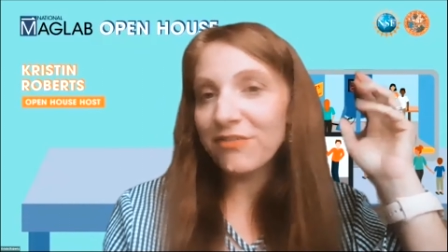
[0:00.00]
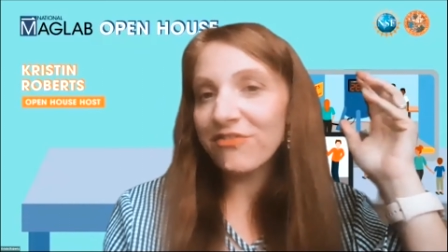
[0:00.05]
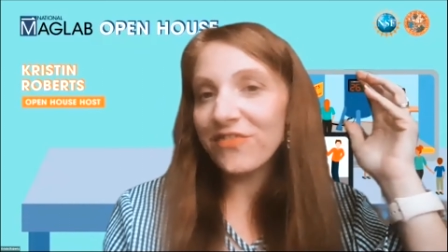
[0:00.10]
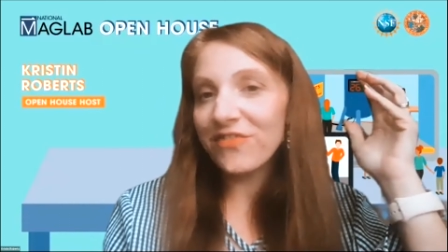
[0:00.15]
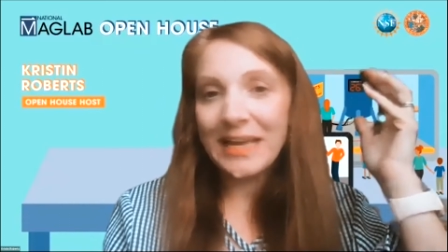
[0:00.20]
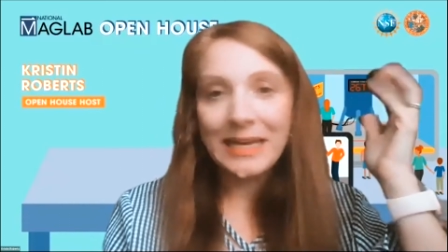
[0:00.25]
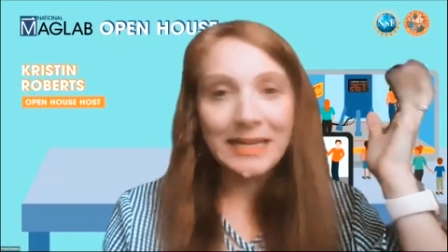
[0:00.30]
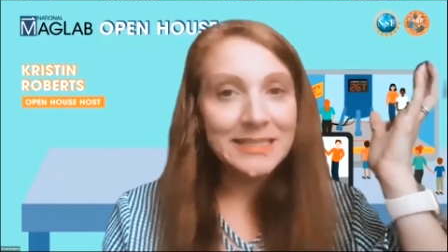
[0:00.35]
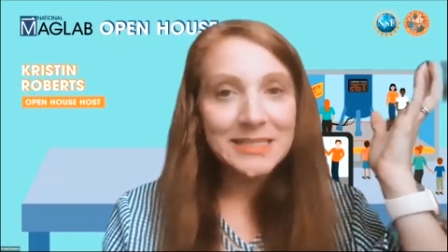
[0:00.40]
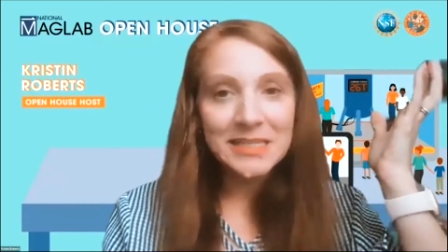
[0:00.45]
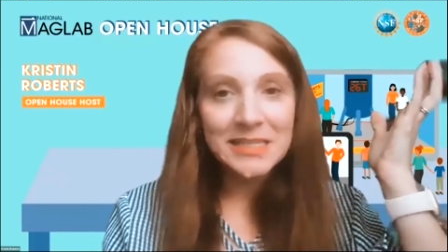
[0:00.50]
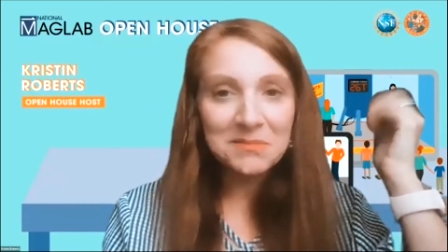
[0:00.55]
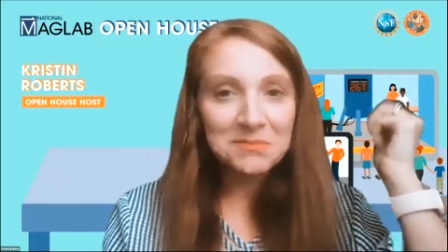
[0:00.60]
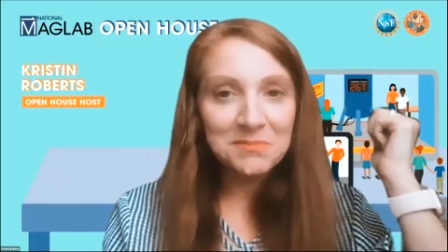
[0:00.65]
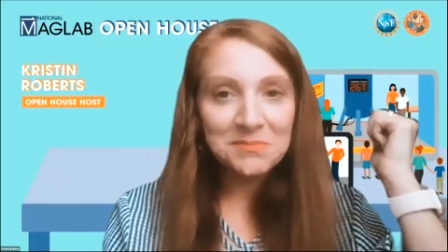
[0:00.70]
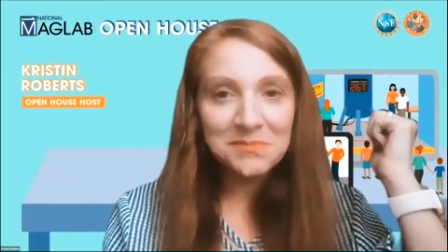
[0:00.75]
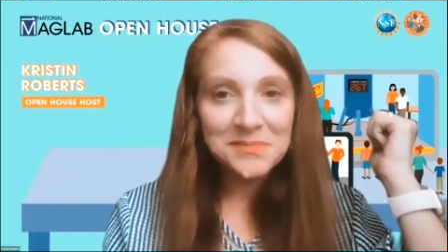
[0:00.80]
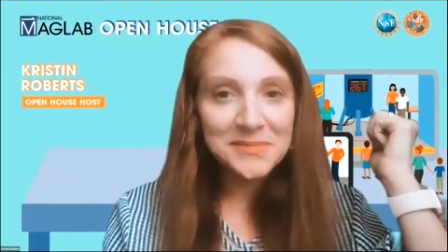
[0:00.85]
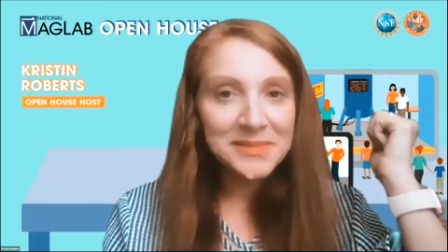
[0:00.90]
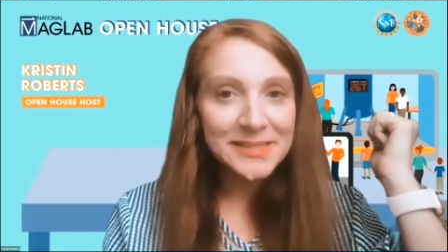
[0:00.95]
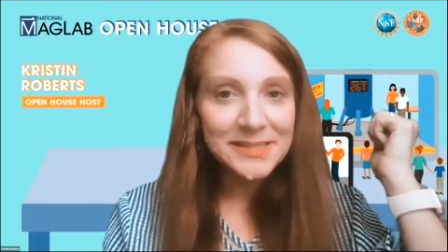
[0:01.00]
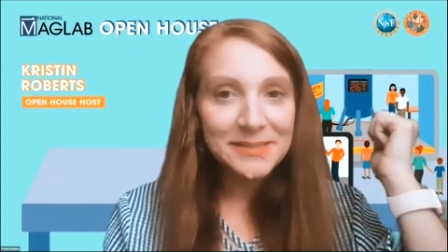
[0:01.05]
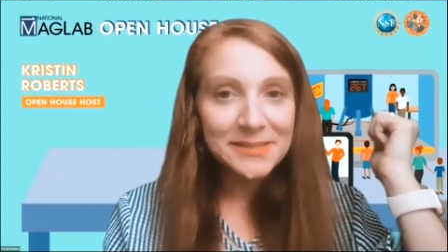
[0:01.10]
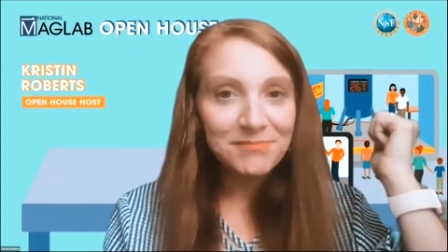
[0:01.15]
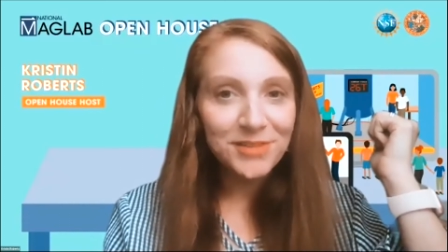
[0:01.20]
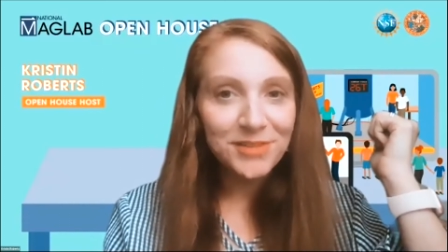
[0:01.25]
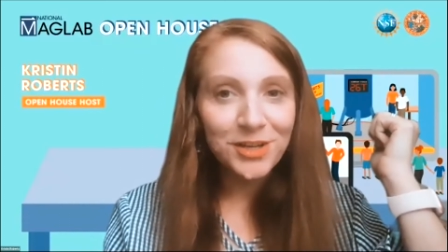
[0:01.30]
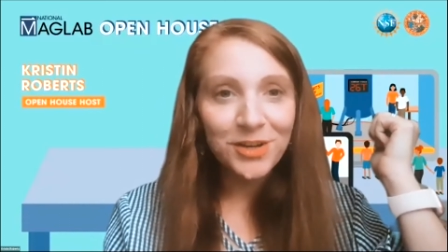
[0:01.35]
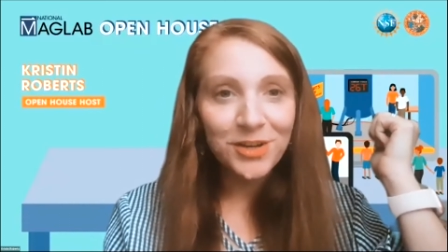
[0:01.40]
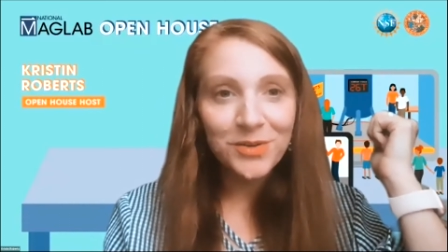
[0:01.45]
fandoms?
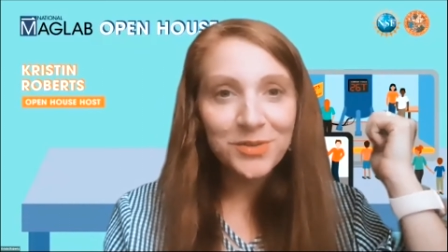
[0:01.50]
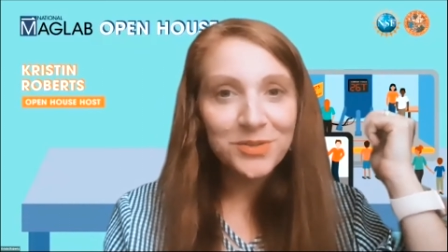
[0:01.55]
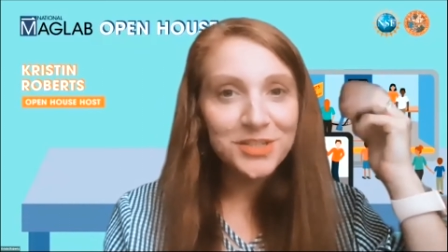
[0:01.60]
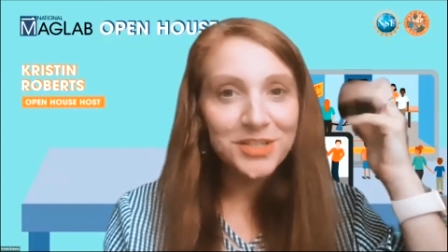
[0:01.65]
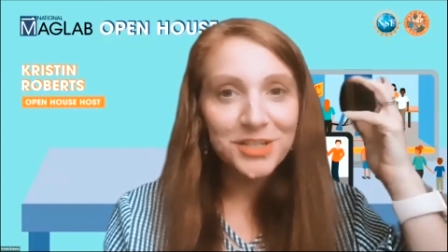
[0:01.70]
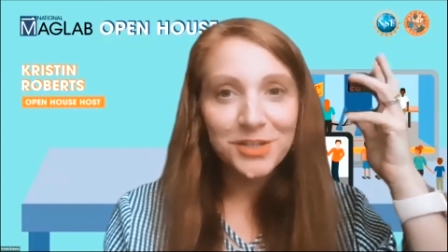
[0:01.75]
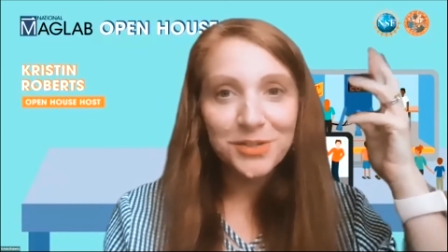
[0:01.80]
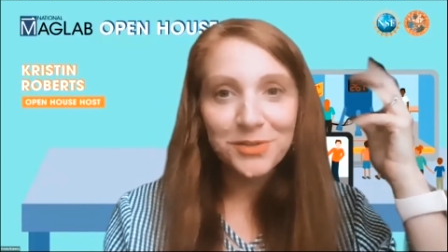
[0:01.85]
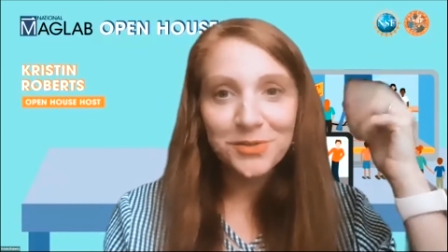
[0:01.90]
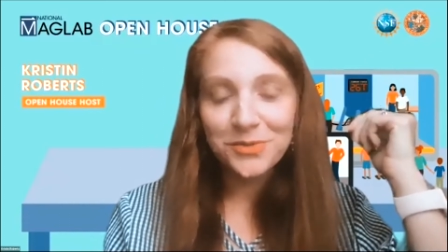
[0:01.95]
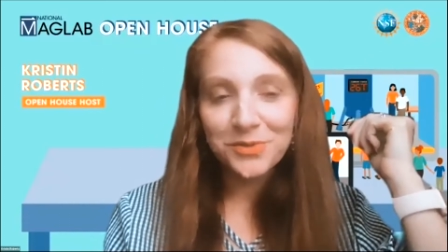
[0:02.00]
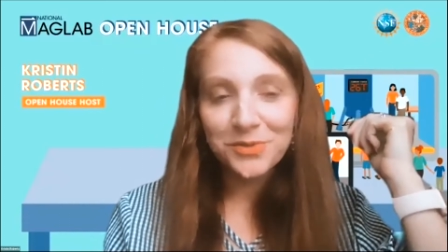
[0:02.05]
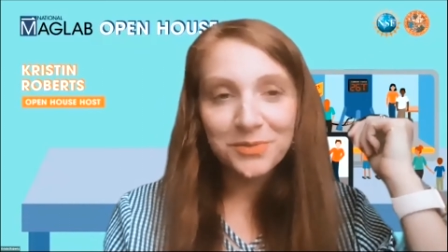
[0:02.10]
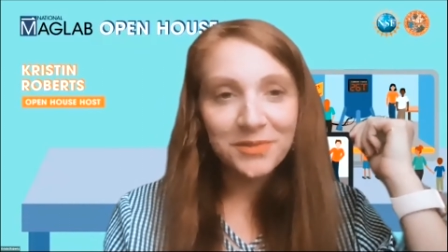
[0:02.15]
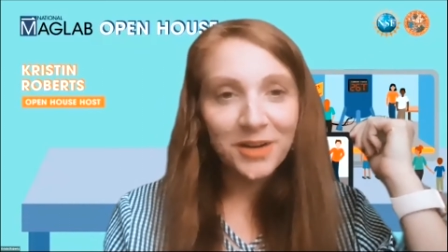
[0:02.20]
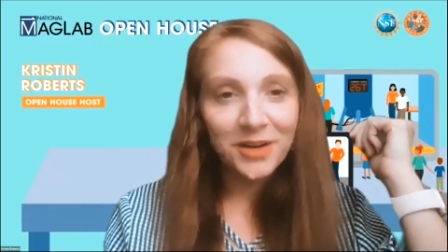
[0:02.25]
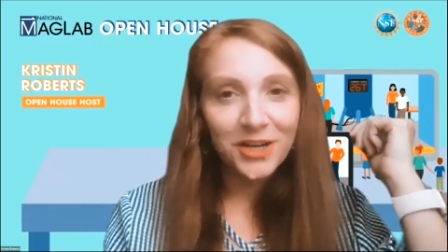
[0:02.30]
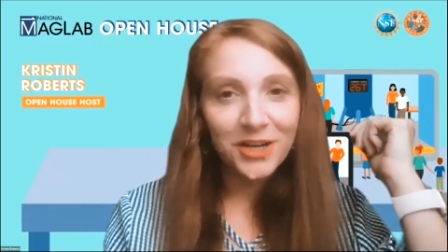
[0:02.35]
You know, do you